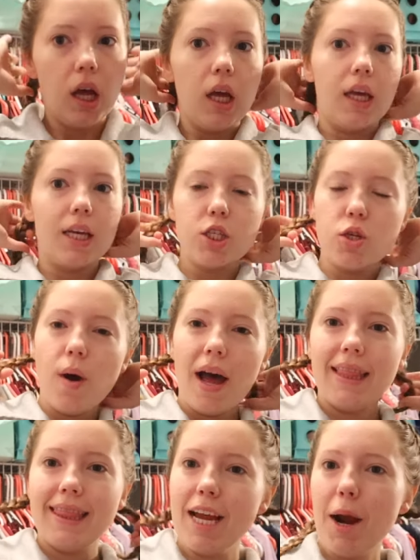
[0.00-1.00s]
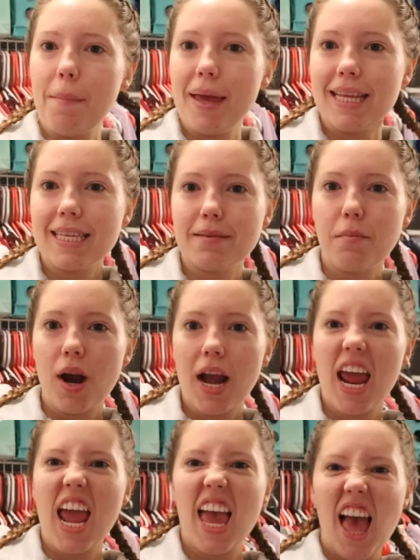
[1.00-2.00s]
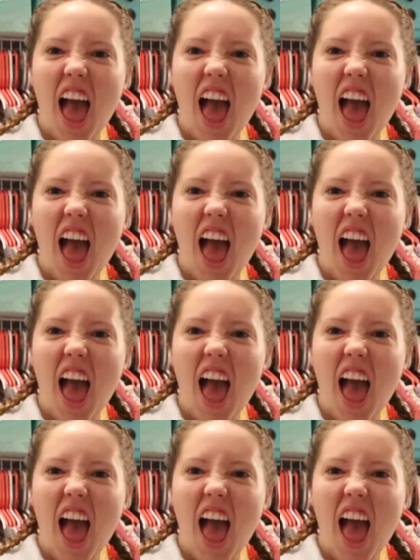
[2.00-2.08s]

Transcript: I guess Sue had therapy this morning.